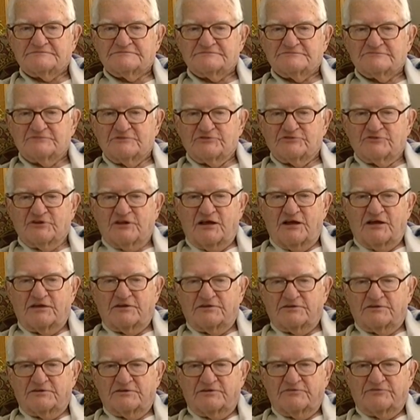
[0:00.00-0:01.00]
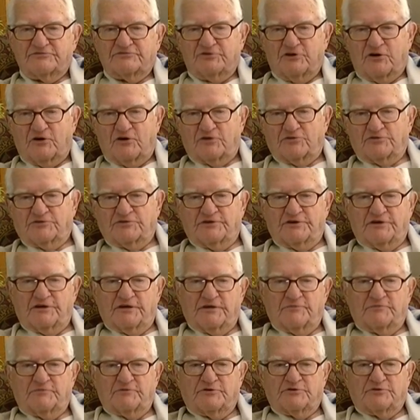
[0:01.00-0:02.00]
There's a lot of talk
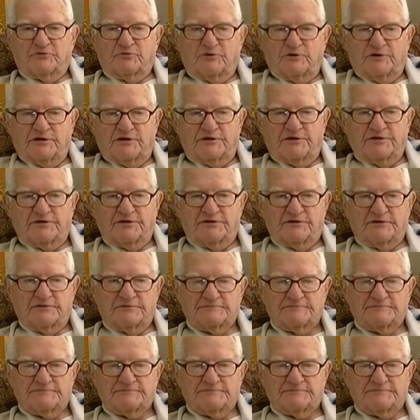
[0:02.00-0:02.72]
today between